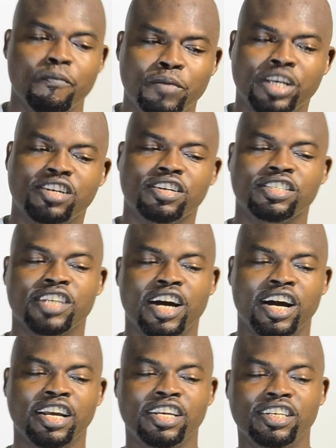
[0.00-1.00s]
because
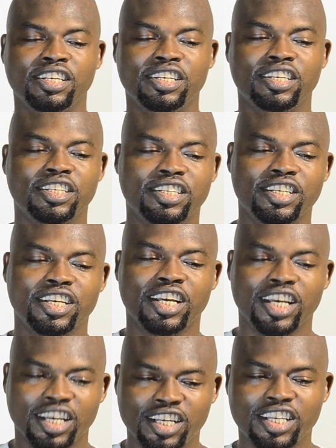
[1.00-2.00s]
I
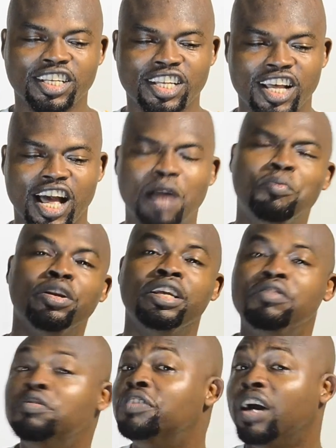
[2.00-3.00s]
I
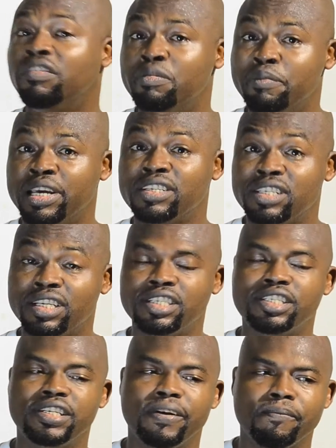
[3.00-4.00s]
believe if you have a
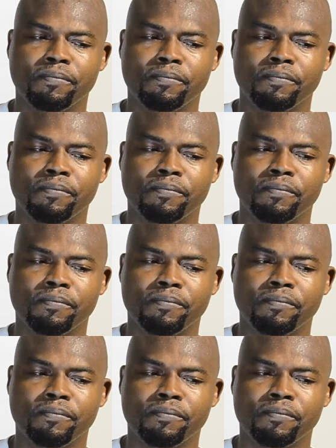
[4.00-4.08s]
message